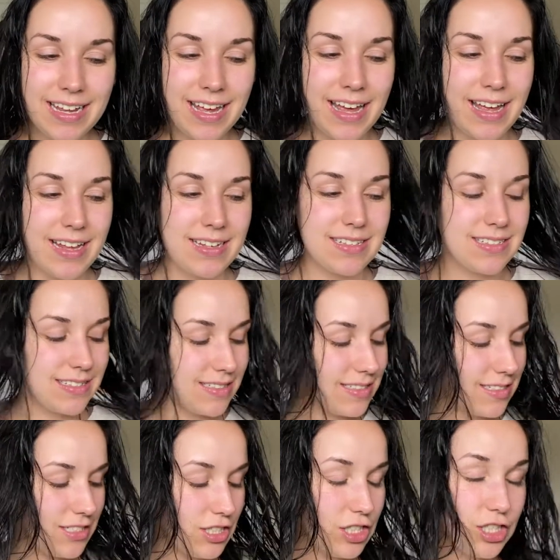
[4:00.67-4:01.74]
and
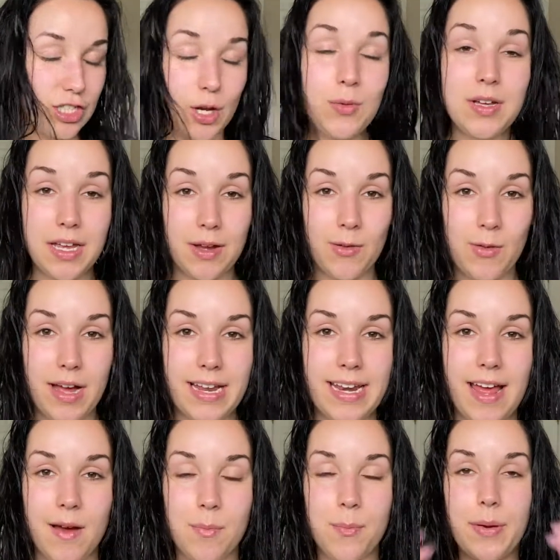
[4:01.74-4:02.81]
soaking wet
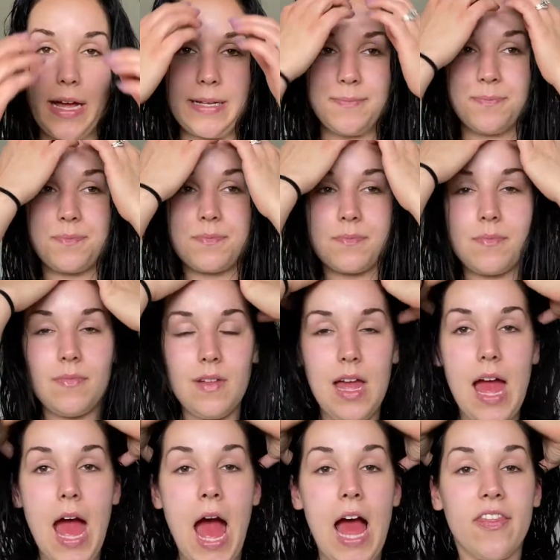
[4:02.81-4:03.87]
now, but
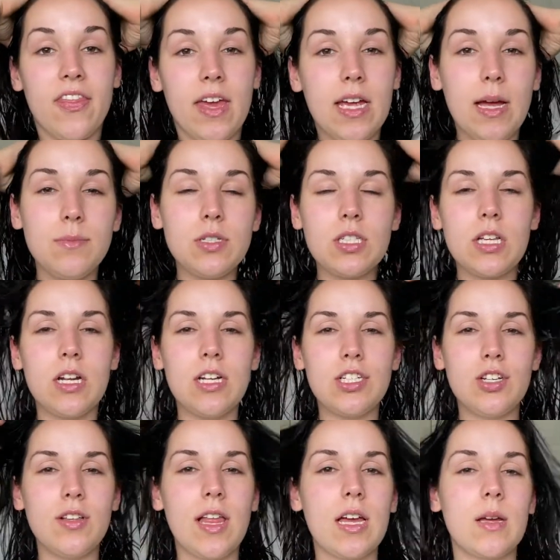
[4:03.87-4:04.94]
I think I'm just going
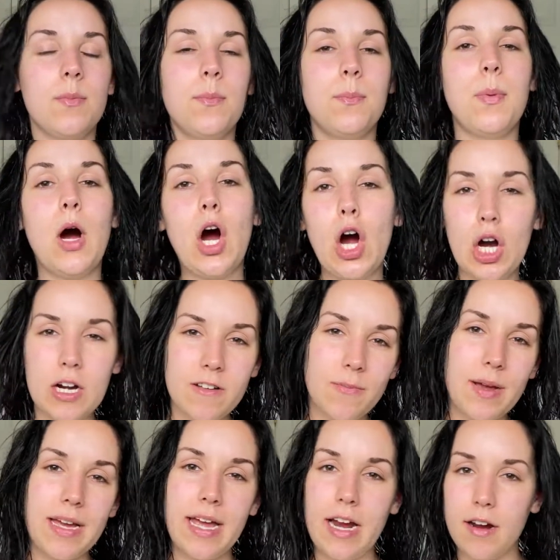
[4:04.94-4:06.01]
to do like part of
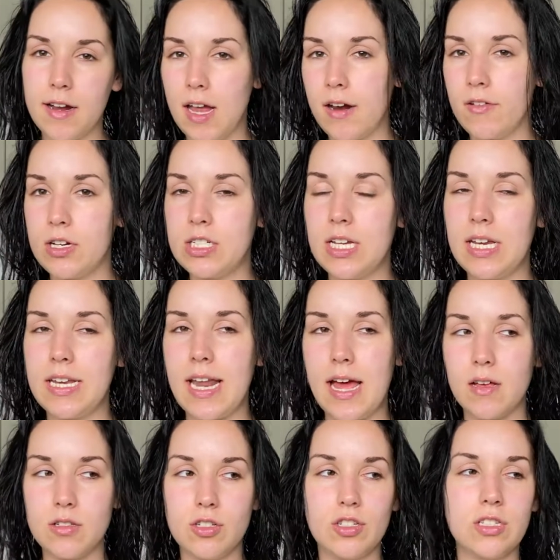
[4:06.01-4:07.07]
my hair care routine
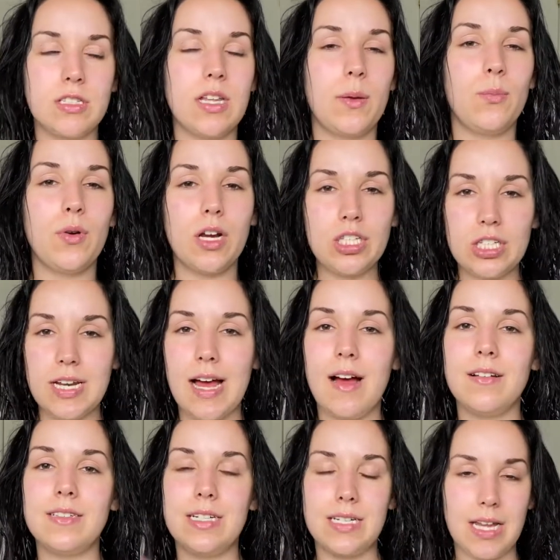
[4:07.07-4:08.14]
now. So just like brush it
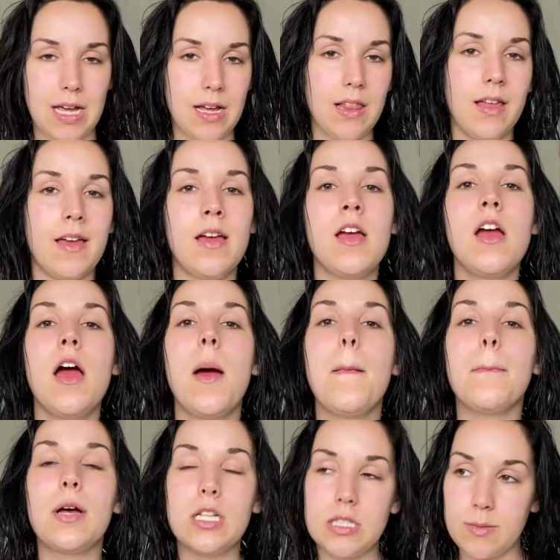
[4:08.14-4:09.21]
out, detangle it,
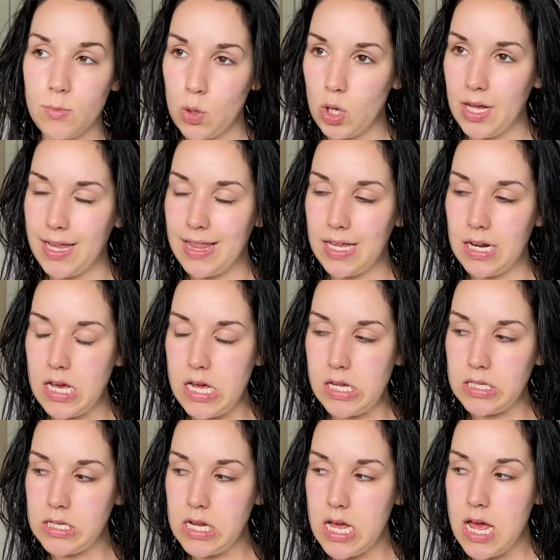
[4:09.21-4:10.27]
put some oil in
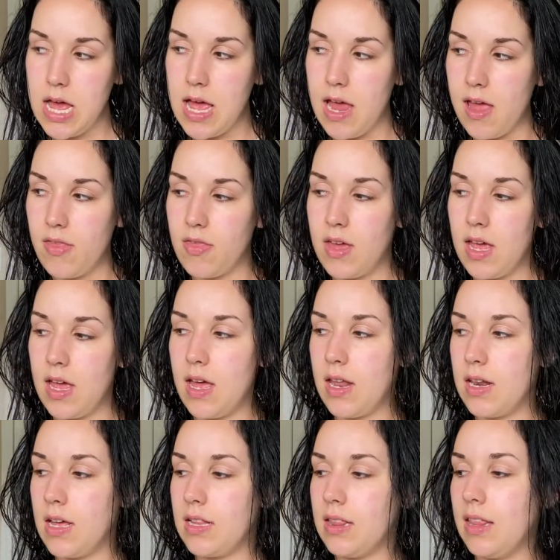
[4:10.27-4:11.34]
it, and
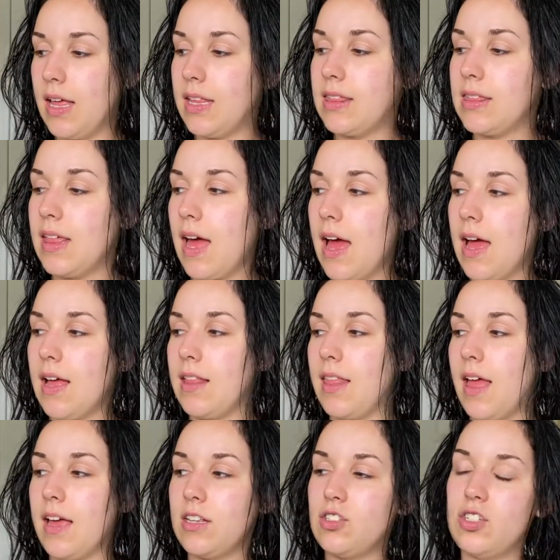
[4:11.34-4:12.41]
then let that
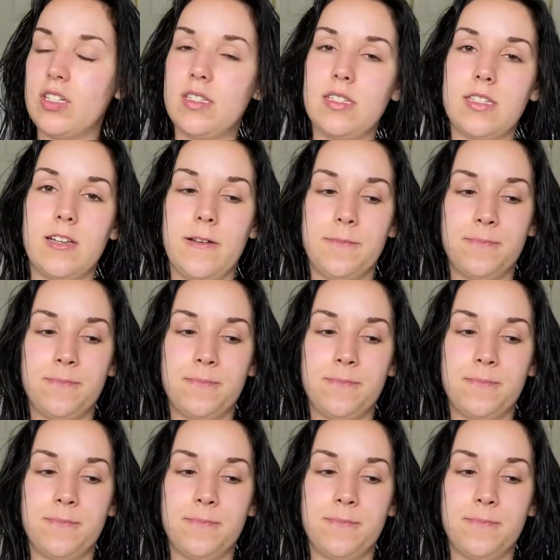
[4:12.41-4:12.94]
like just,